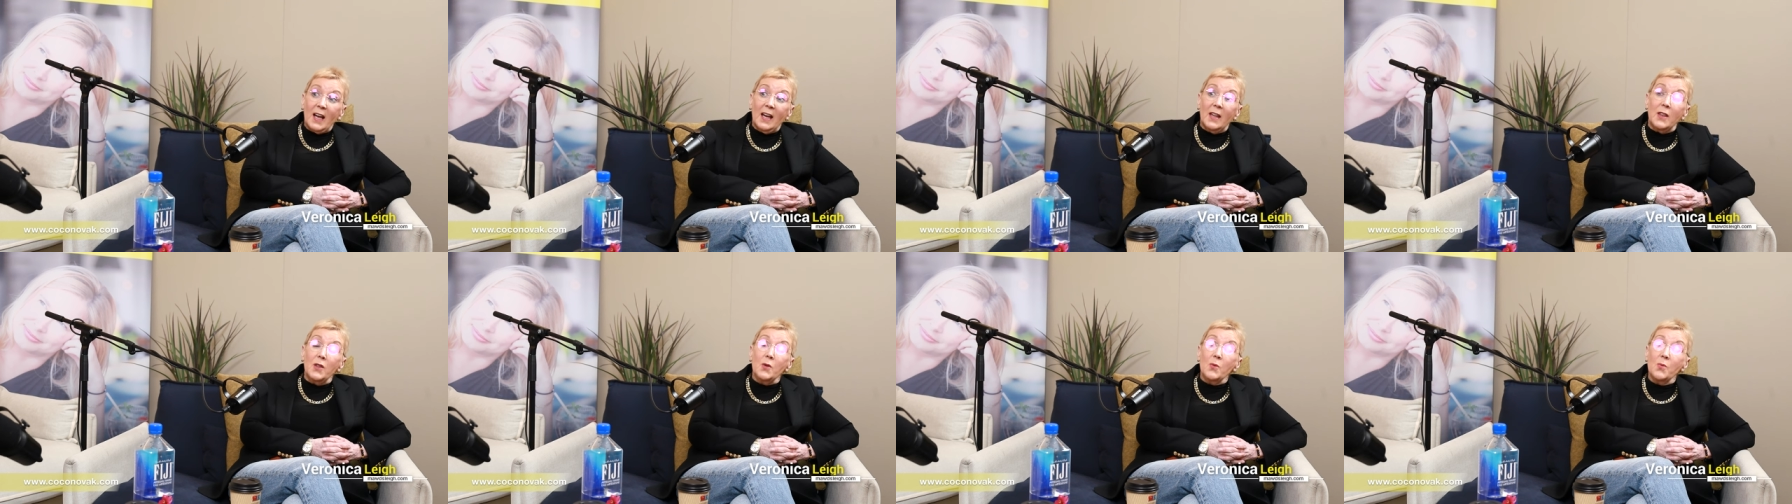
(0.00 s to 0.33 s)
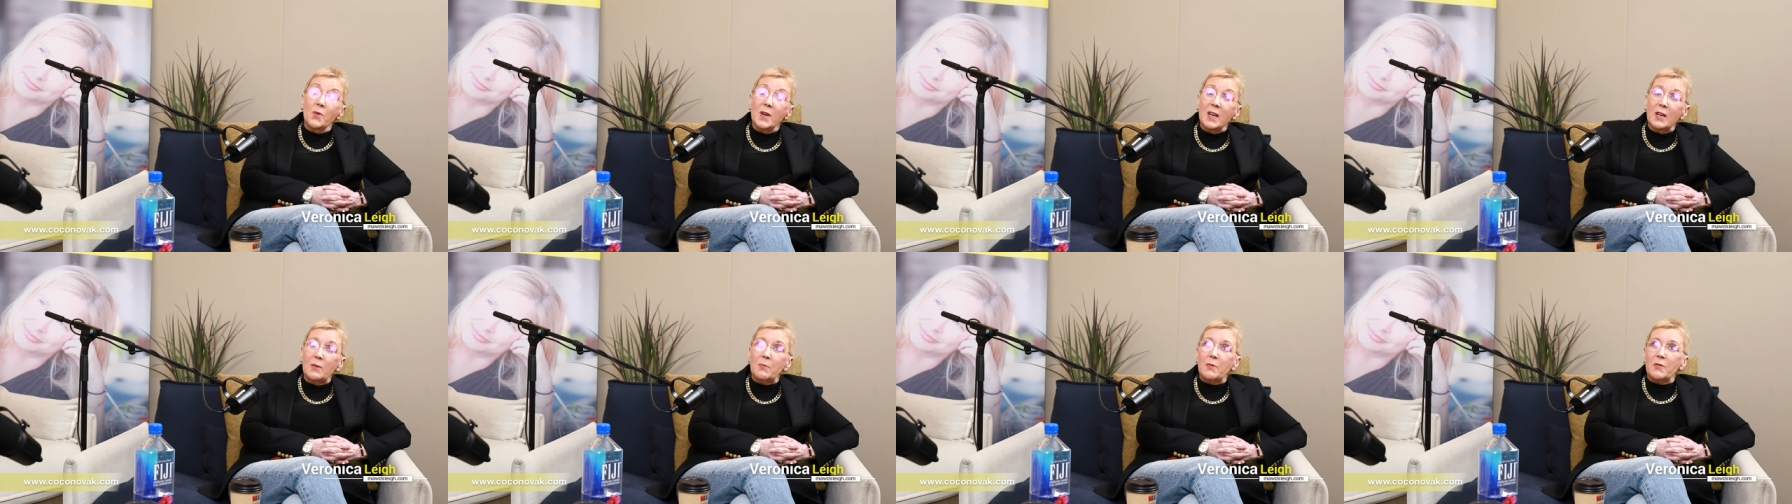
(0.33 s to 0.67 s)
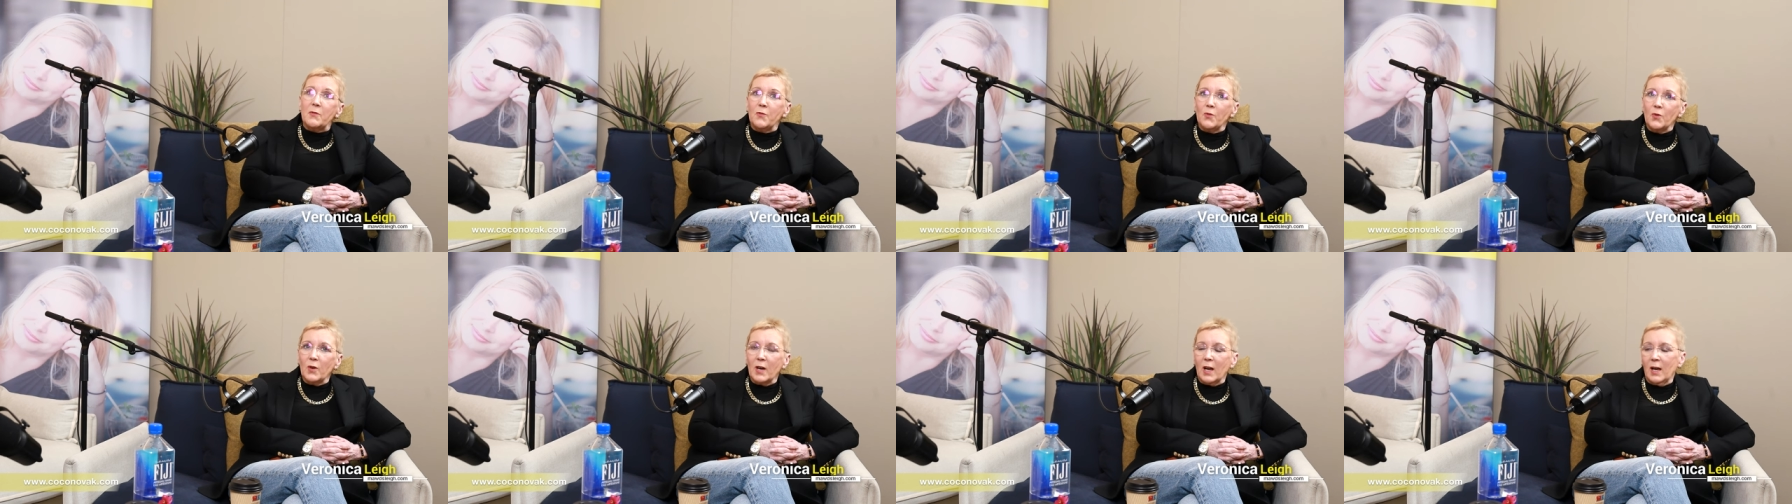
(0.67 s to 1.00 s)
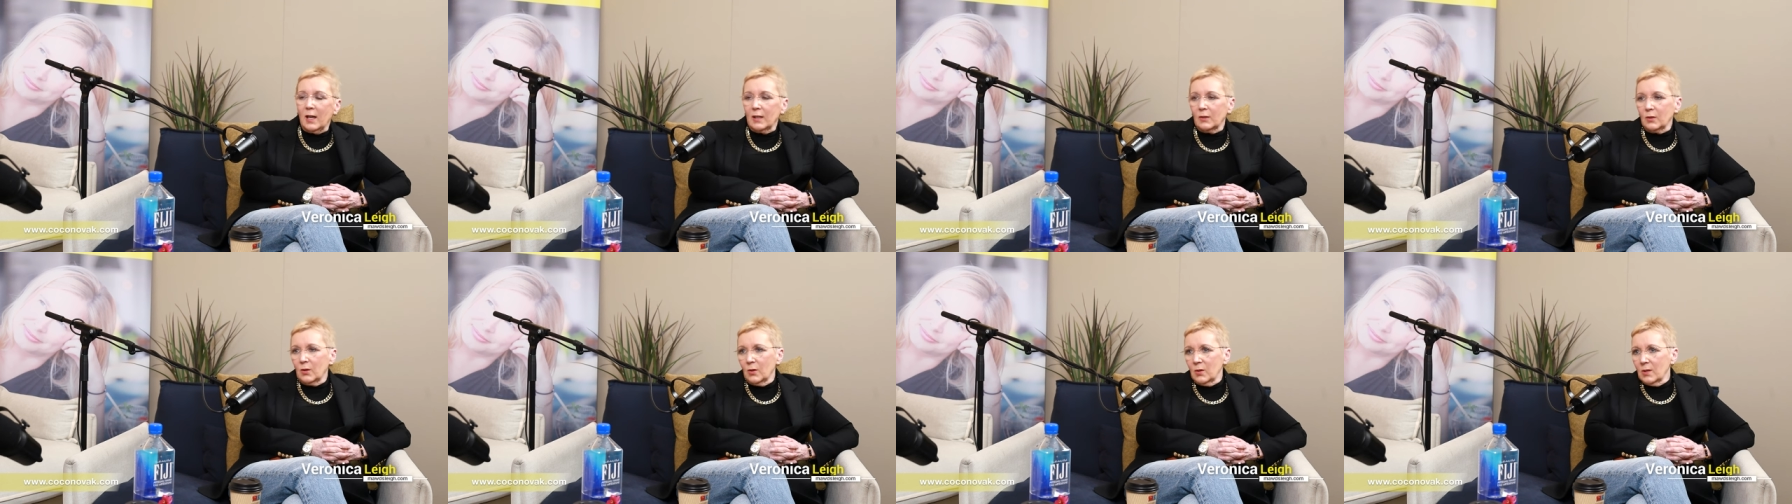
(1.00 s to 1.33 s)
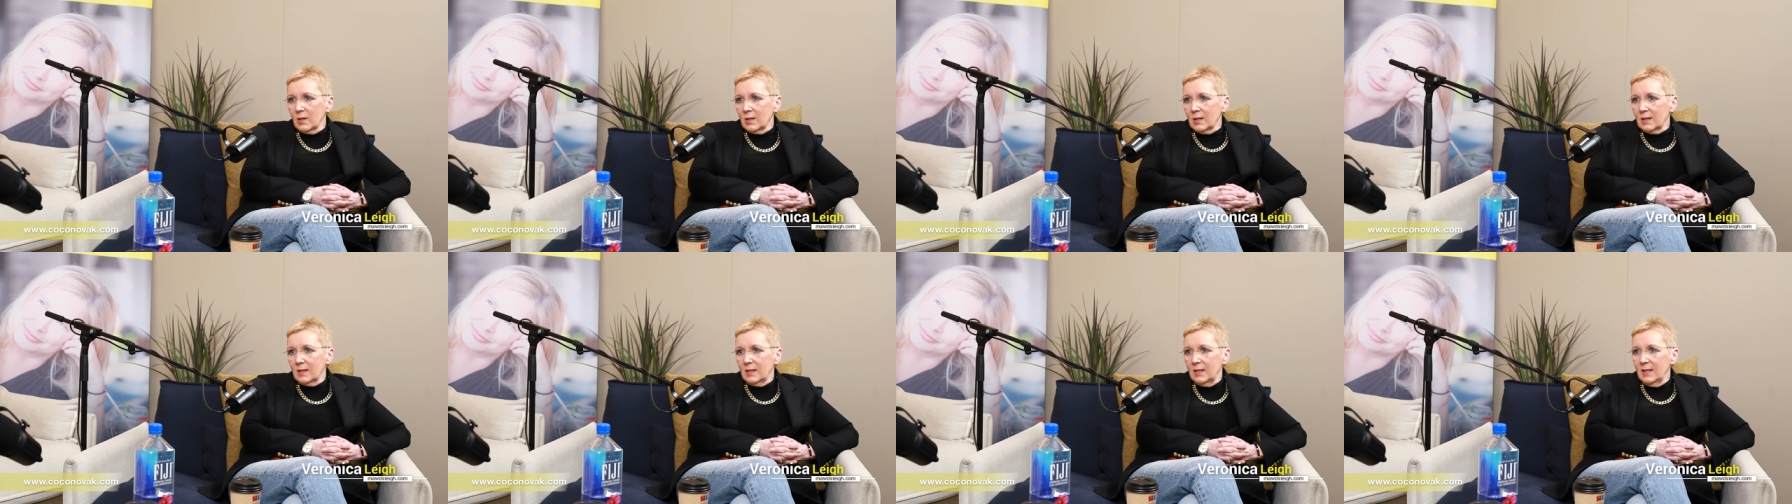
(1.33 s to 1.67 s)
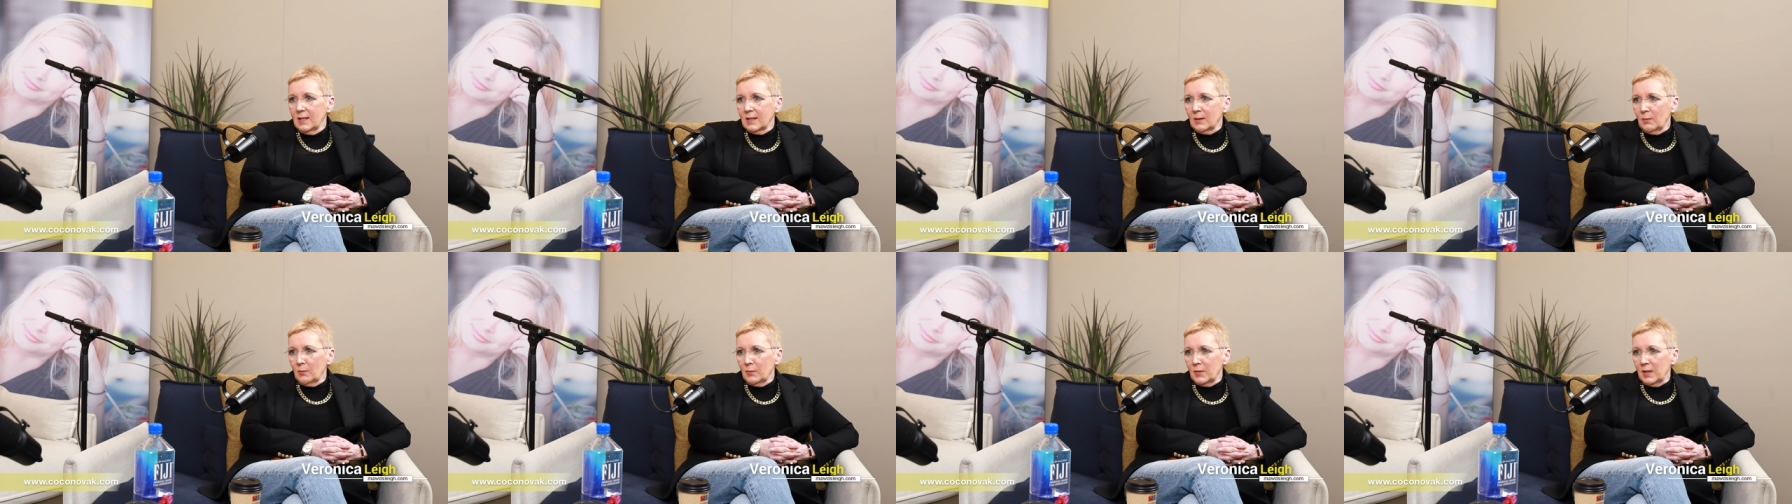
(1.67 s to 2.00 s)
And the week before, I had gone to see
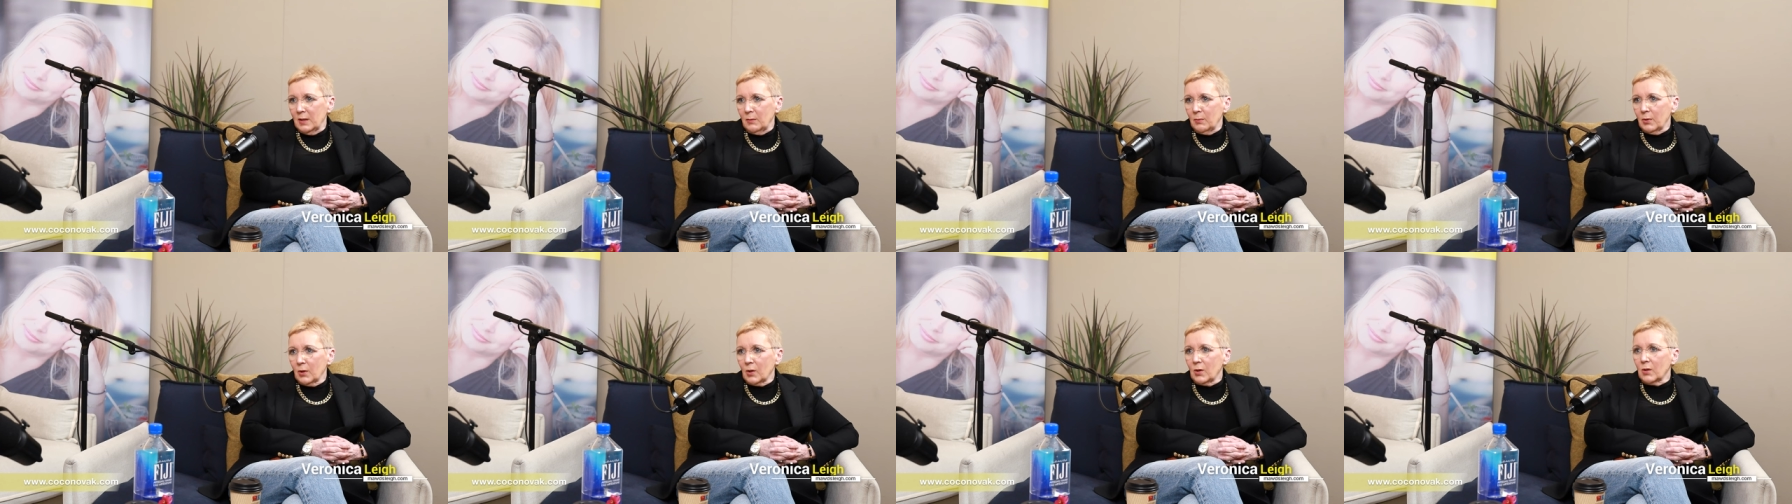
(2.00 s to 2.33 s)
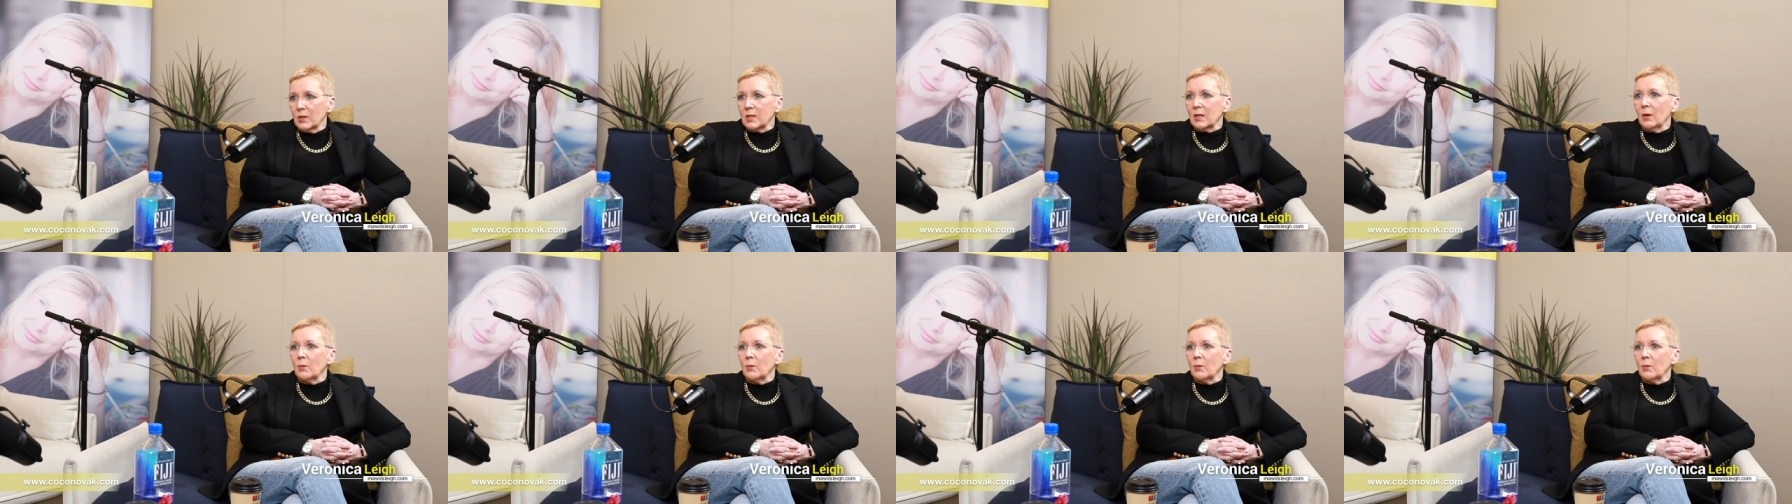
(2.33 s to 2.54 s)
somebody because I